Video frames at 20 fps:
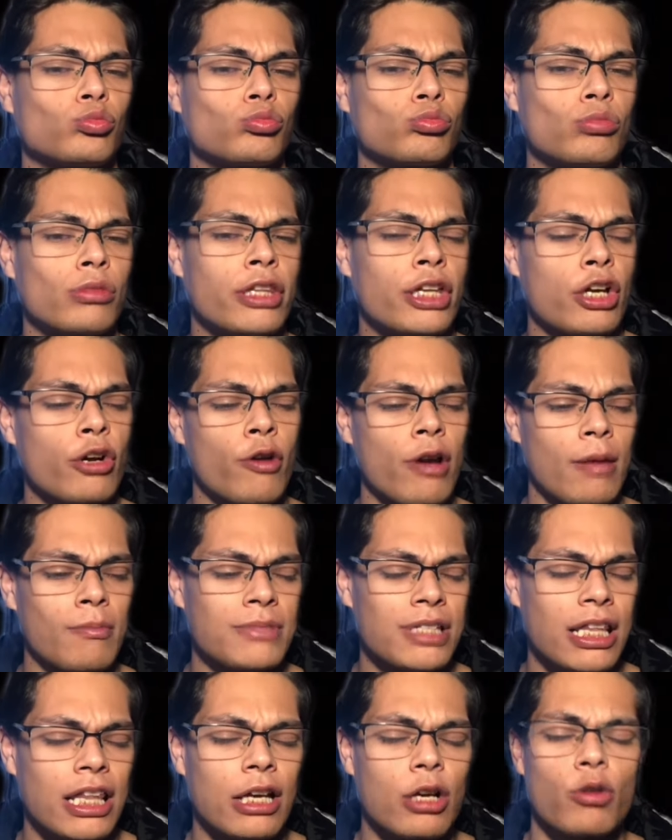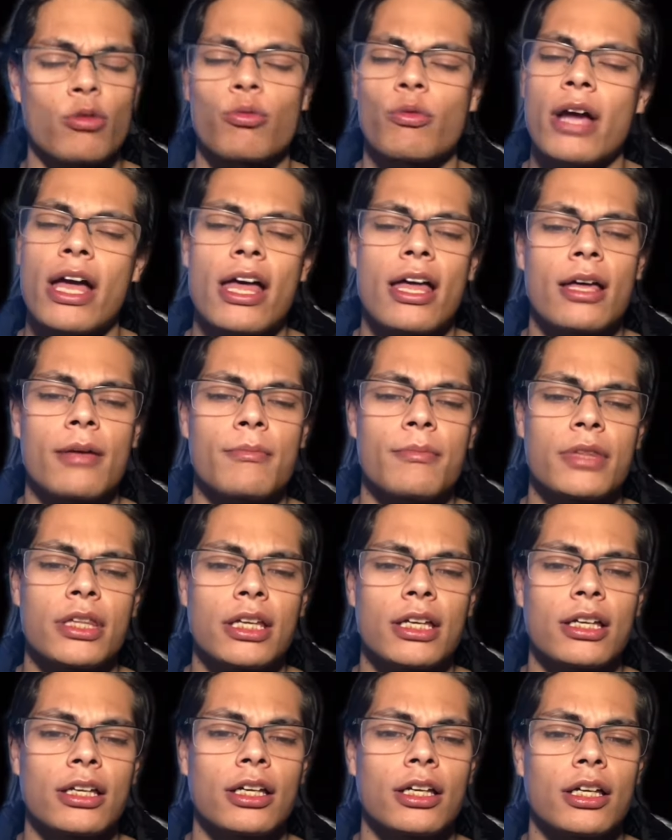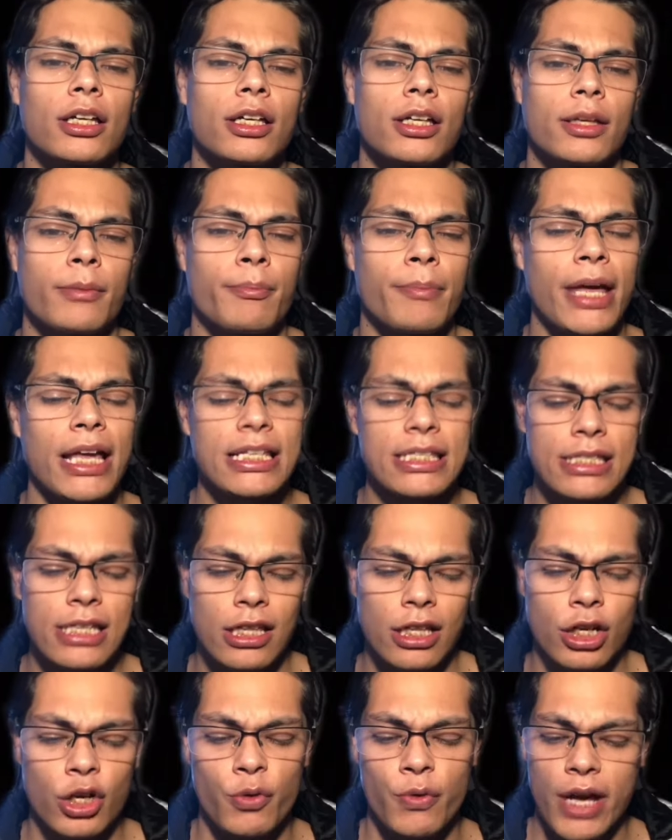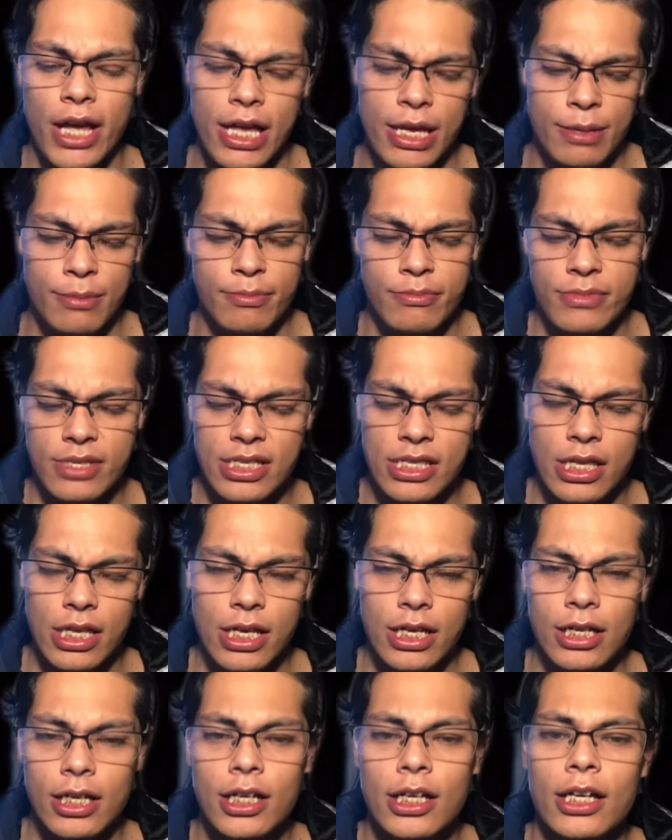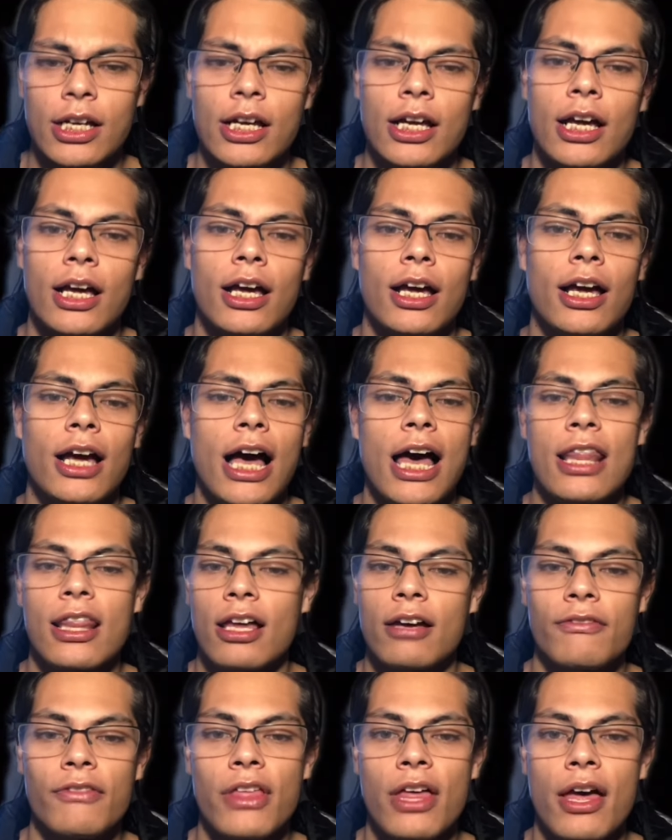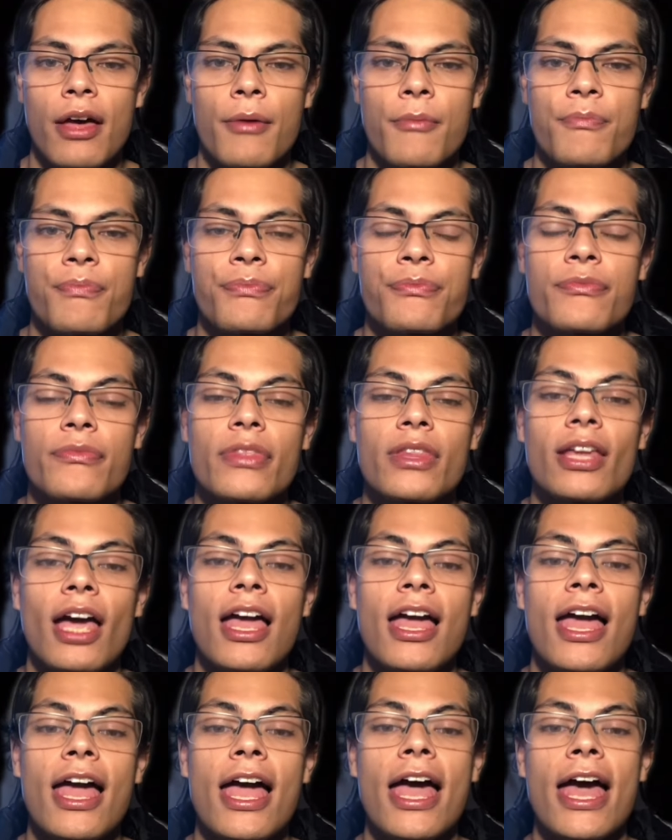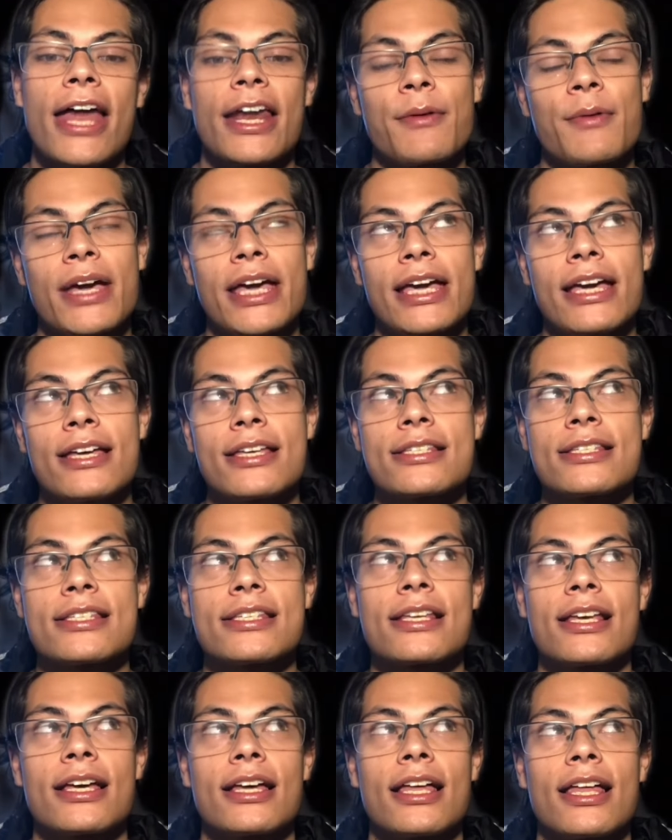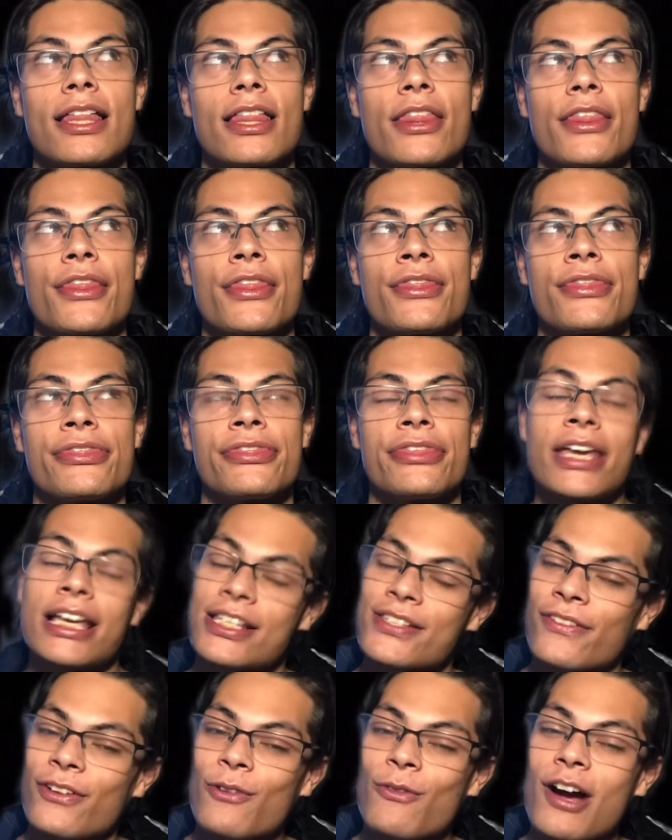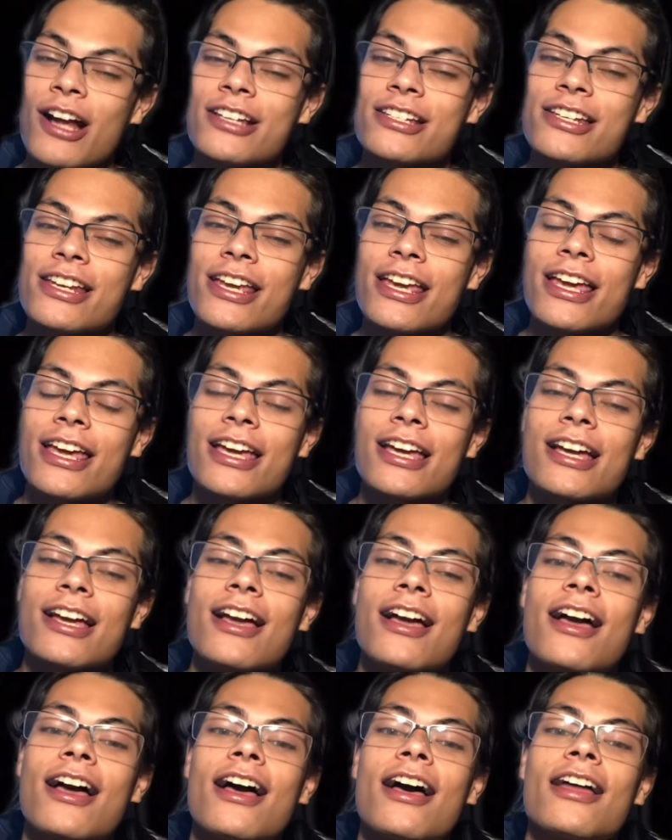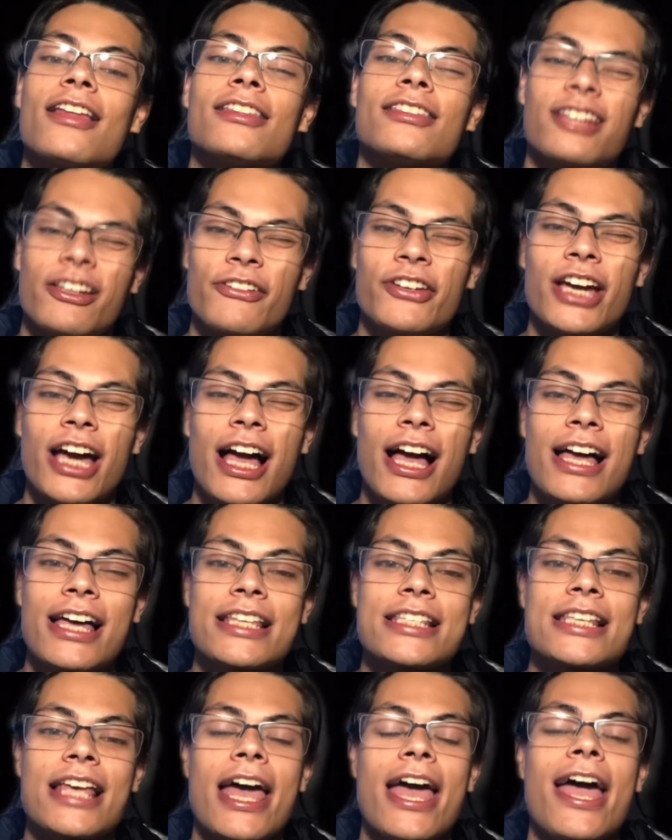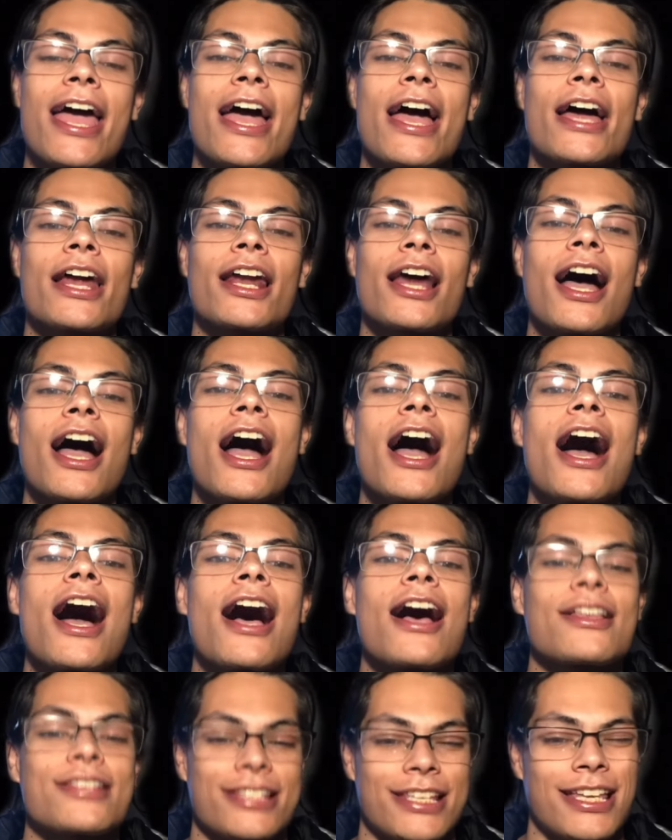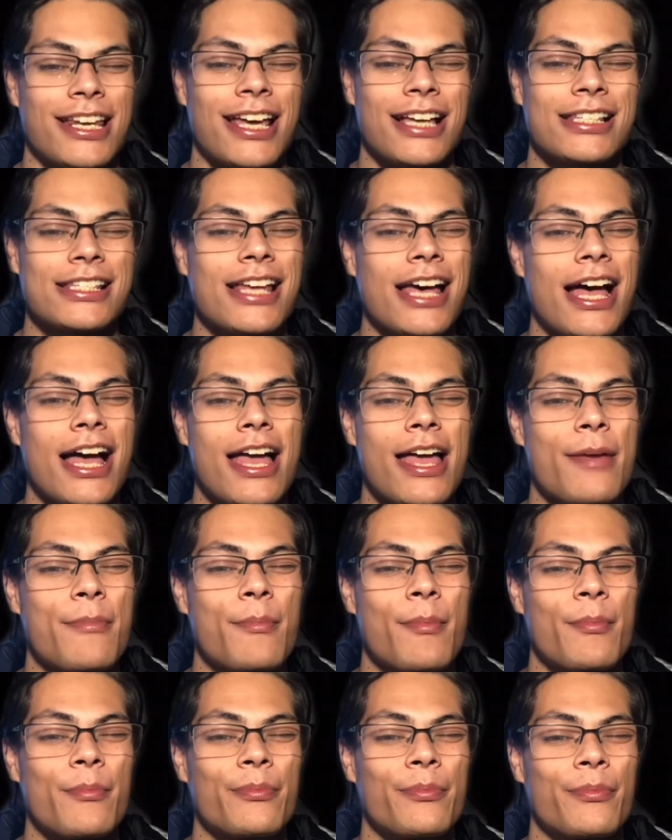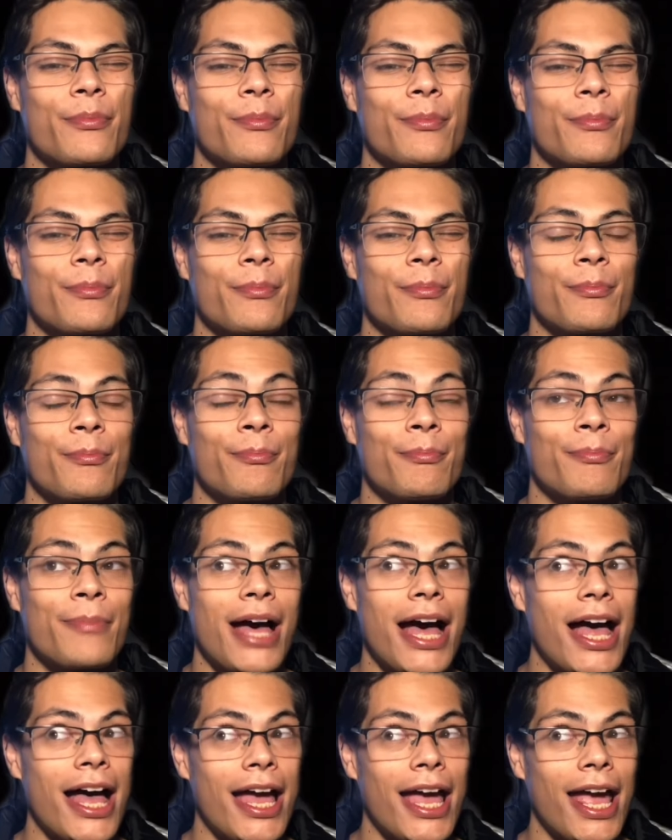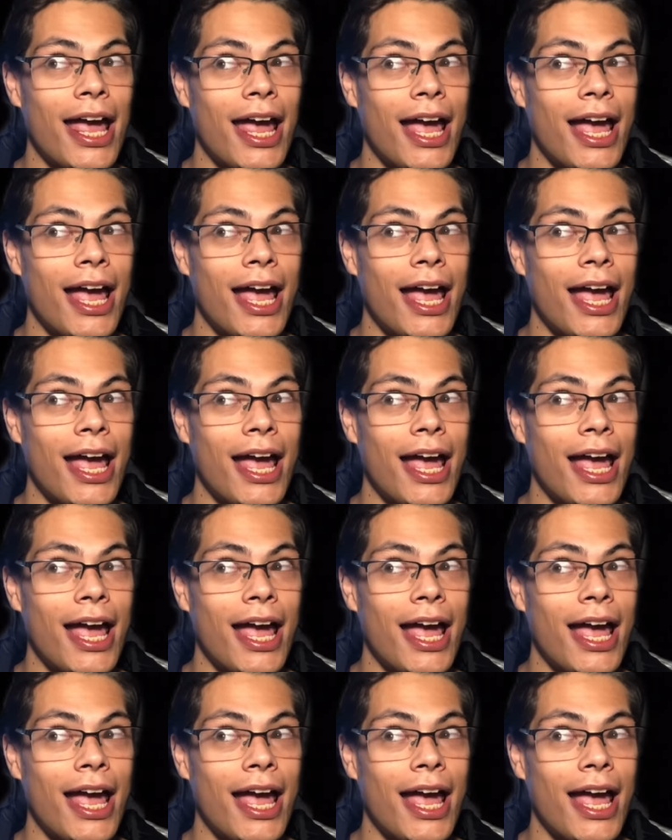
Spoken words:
the creme de la creme, the ben de la cremes, I love them. Anyways, thanks for watching. Love you guys, and I'll see you next time. Bye.